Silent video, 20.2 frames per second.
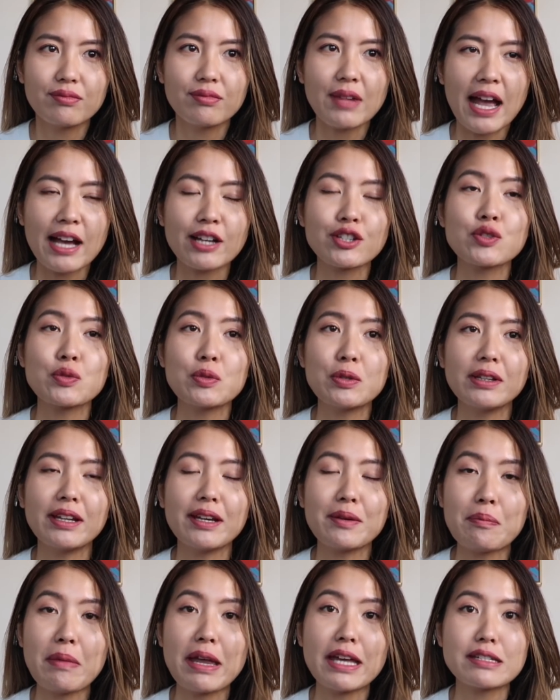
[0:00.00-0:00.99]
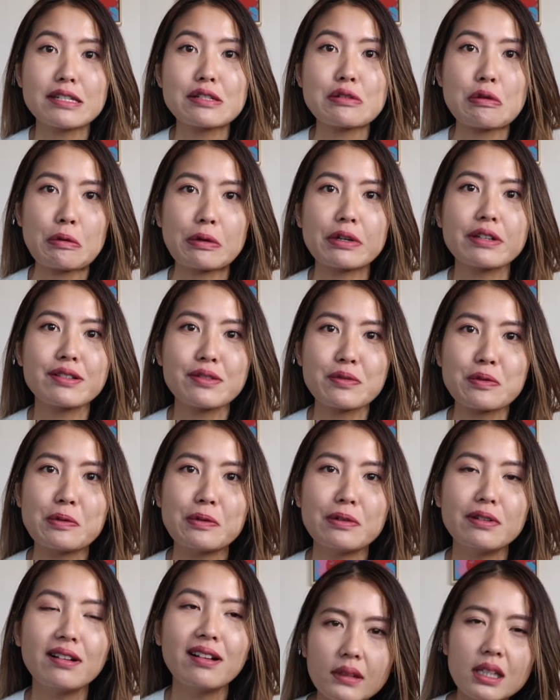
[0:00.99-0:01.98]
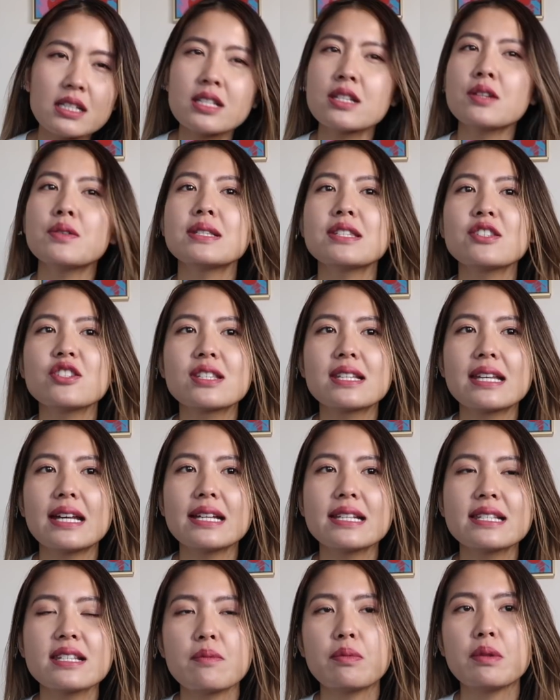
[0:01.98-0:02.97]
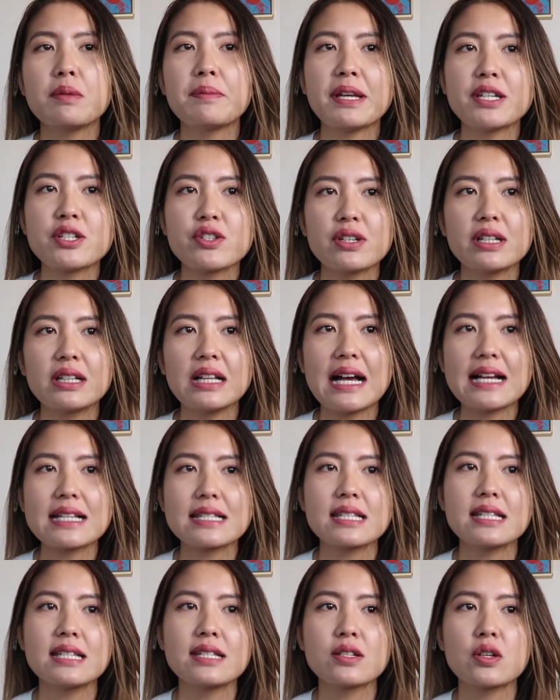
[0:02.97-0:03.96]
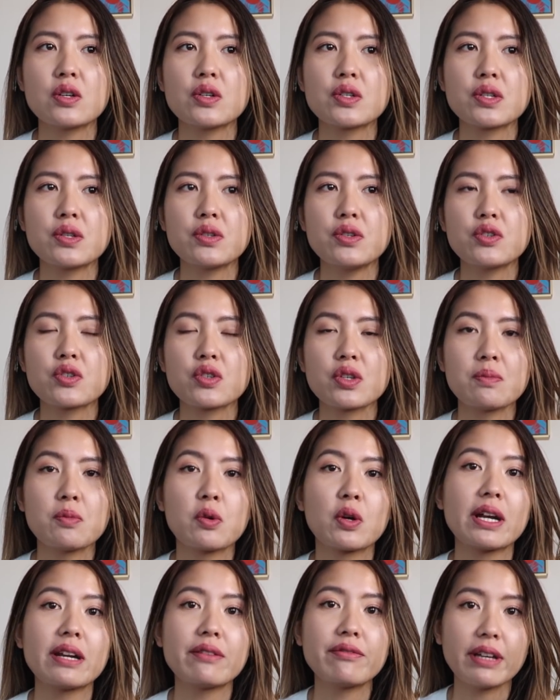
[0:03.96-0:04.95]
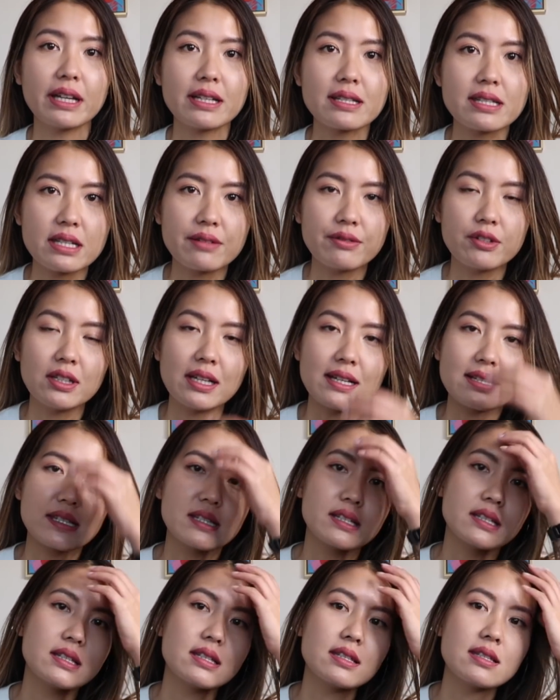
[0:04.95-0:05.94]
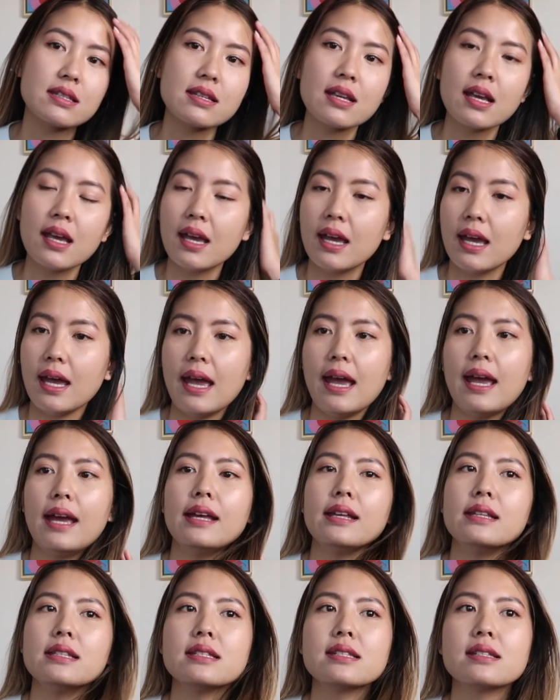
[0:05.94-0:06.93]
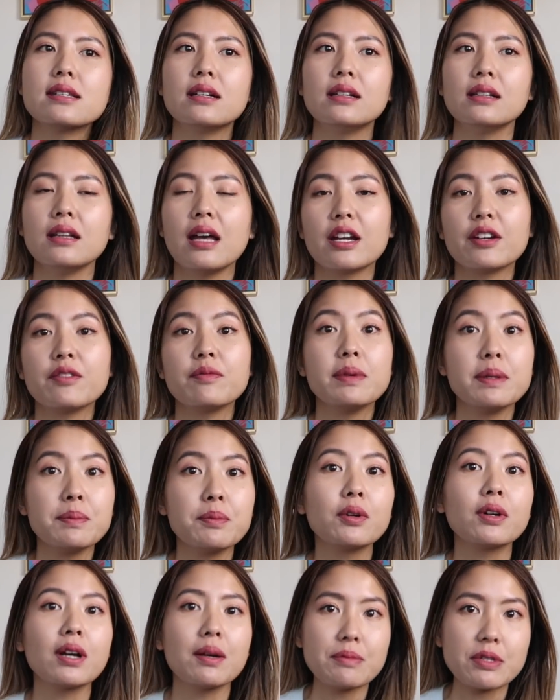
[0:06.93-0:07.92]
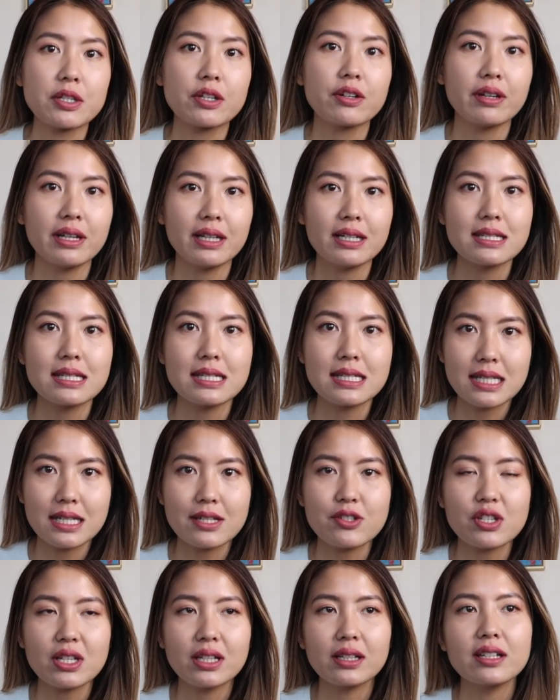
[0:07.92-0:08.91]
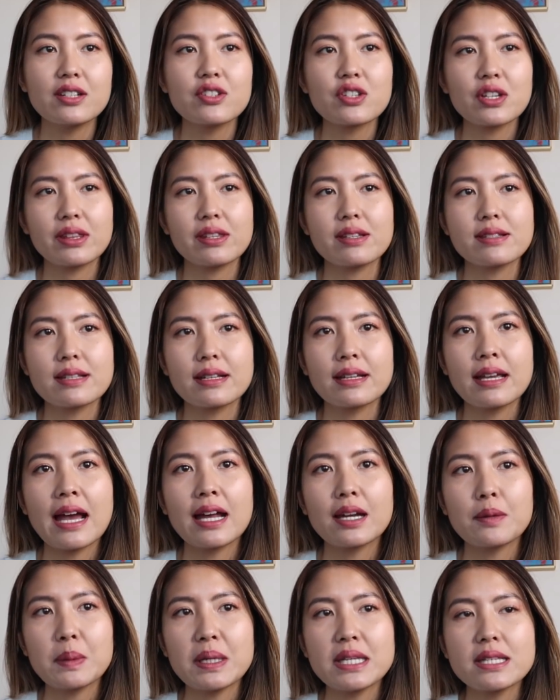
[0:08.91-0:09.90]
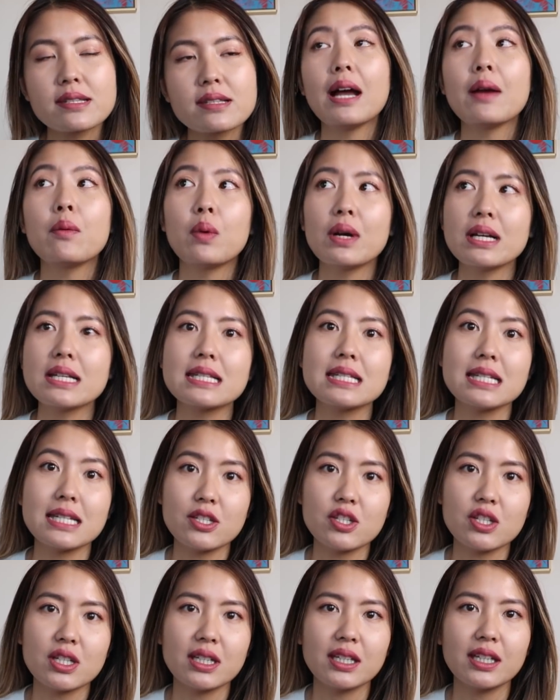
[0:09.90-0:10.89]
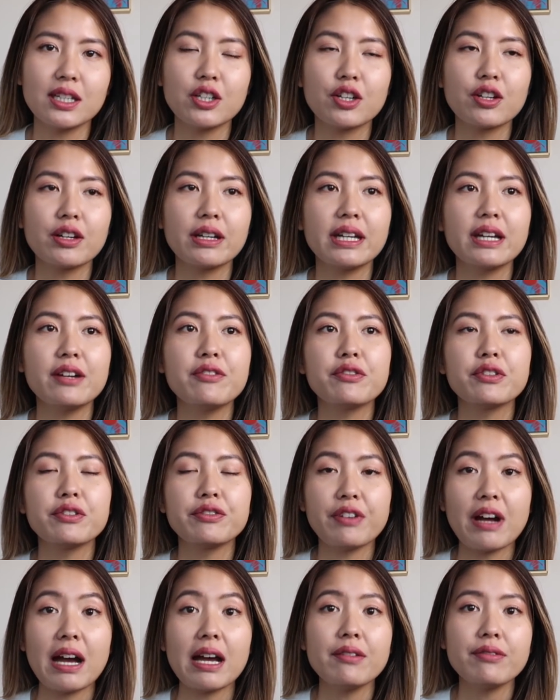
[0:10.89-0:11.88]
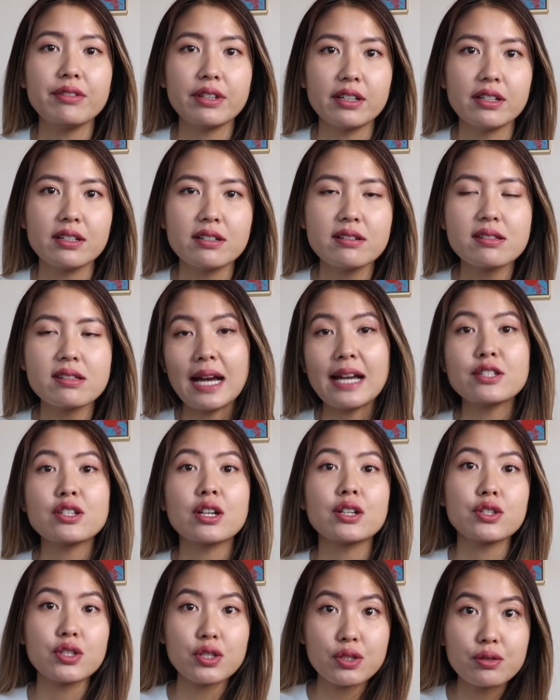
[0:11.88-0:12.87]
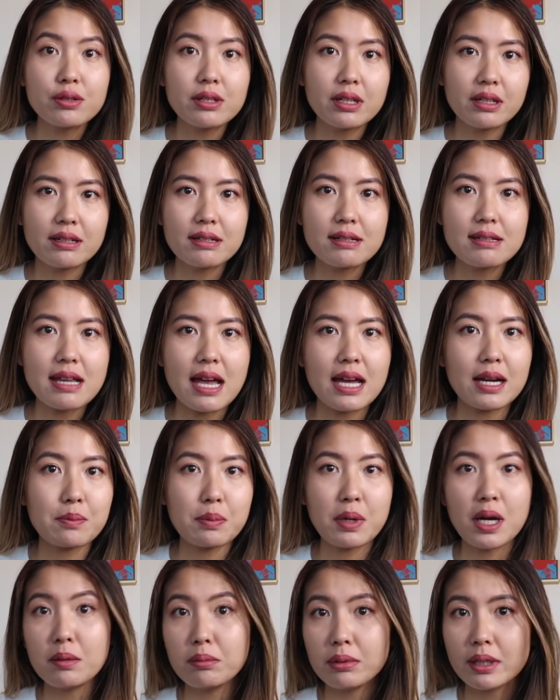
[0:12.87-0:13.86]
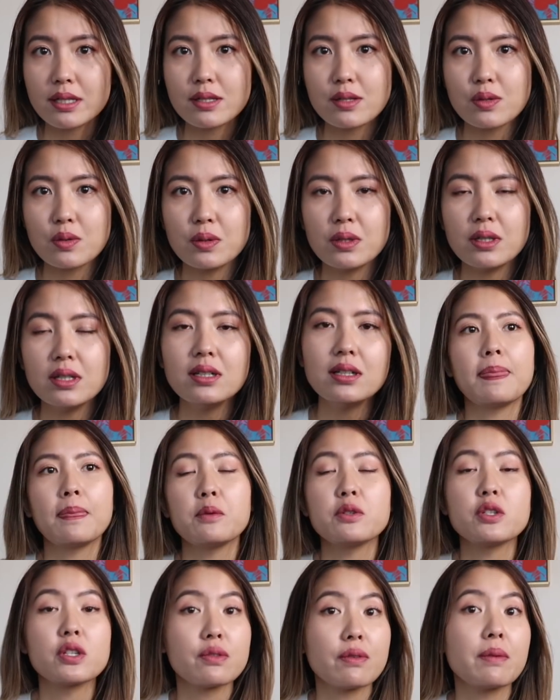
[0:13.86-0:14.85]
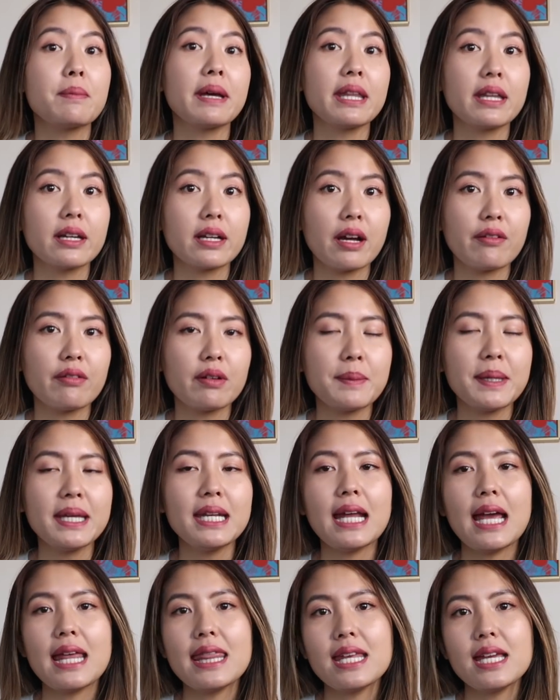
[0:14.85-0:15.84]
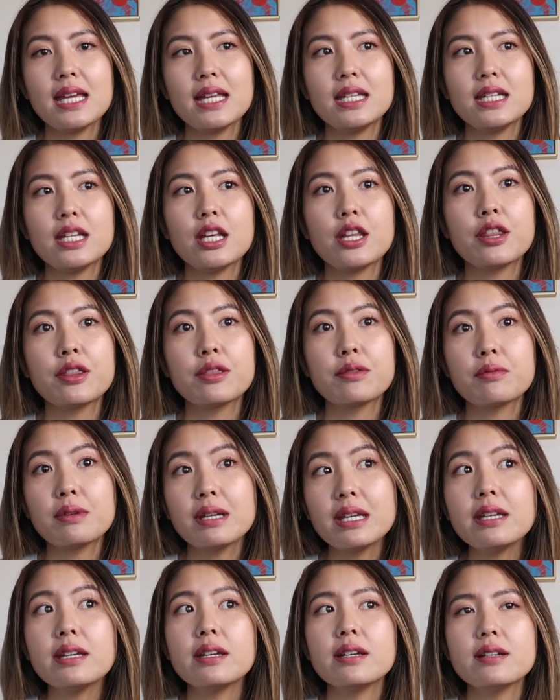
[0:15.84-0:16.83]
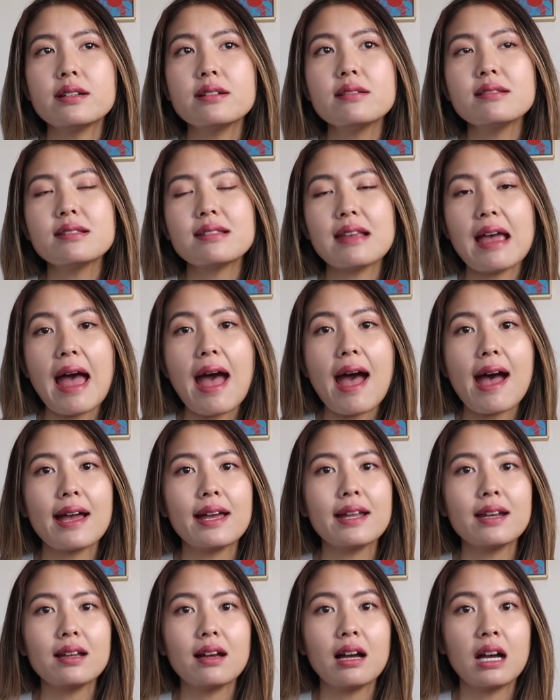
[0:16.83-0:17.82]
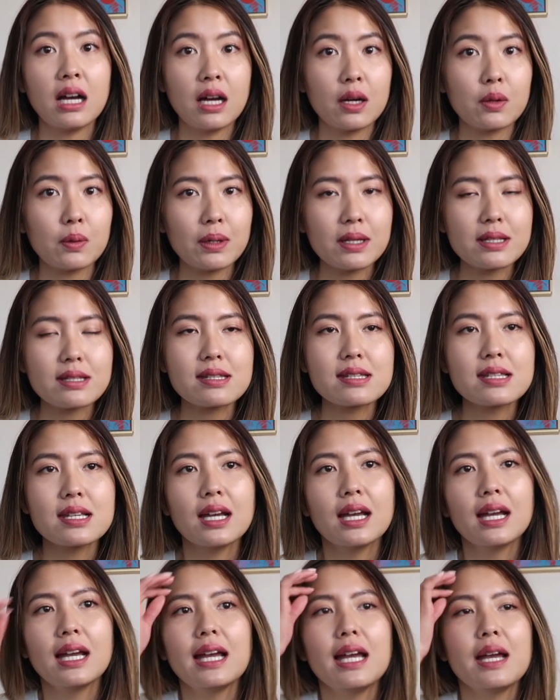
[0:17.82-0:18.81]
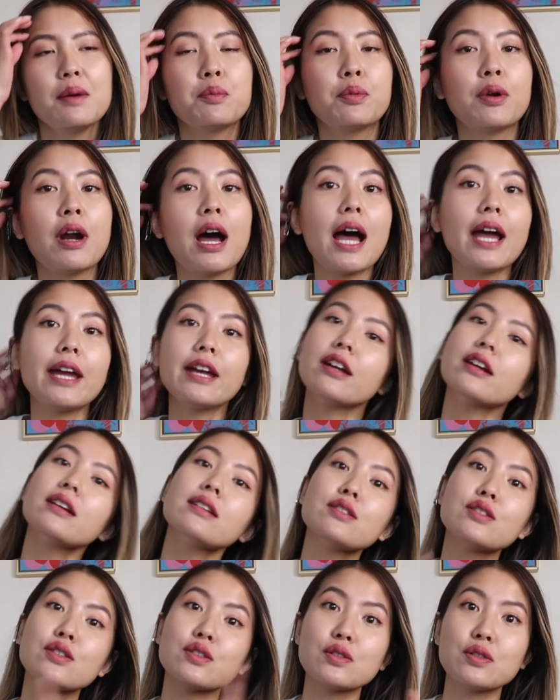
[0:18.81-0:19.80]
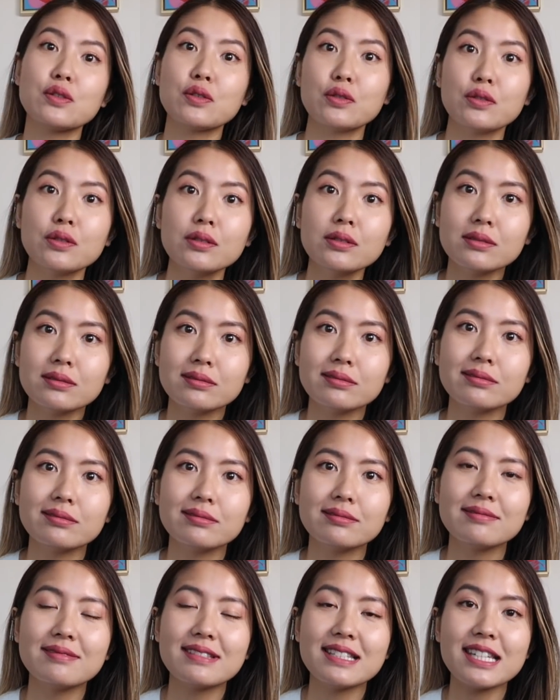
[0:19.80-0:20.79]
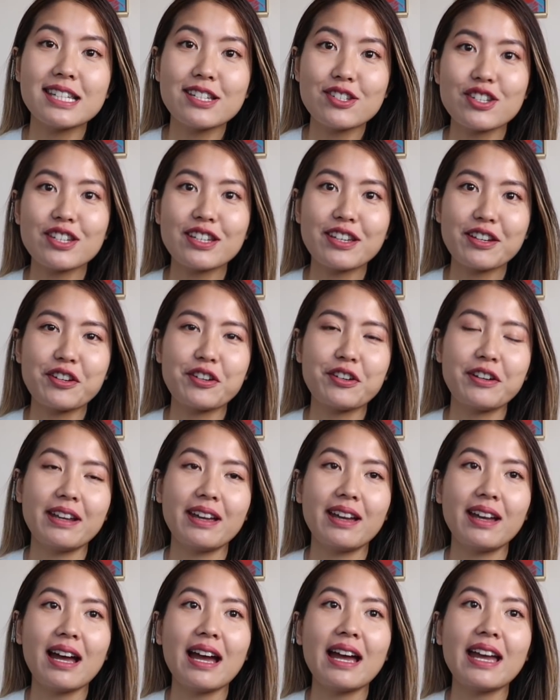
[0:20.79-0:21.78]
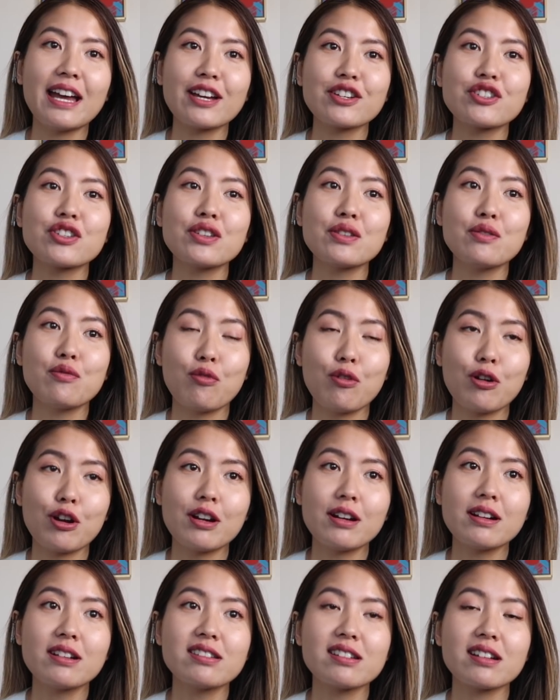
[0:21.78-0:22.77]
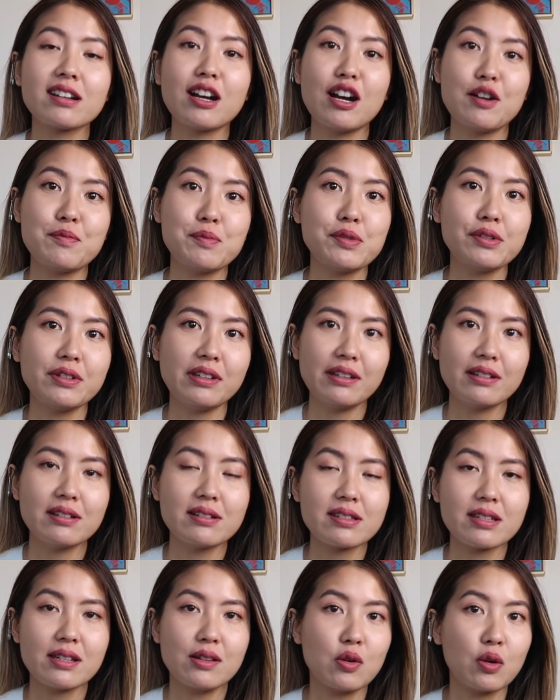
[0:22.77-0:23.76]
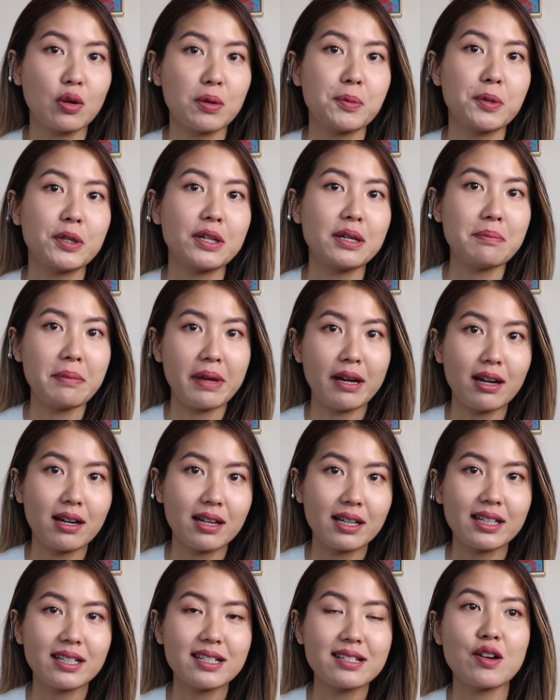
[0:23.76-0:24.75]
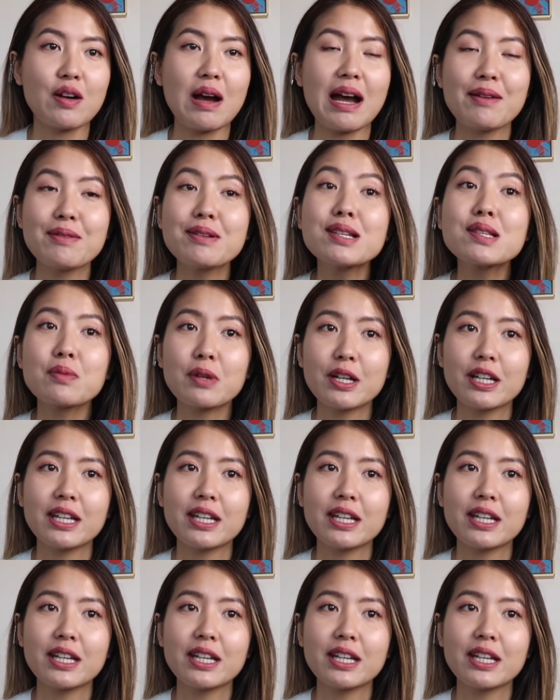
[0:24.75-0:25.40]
actual like mandatory school. So it's just getting supplementary classes, also usually more advanced level lessons, and a lot of people come to Korea to teach English at these academies. I was teaching in Korea for 5 years. I taught 2 years at a public school, which is run by the government, and then 3 years at Hagwons. Prior to teaching in Korea, I actually worked a couple years in corporate America. So I was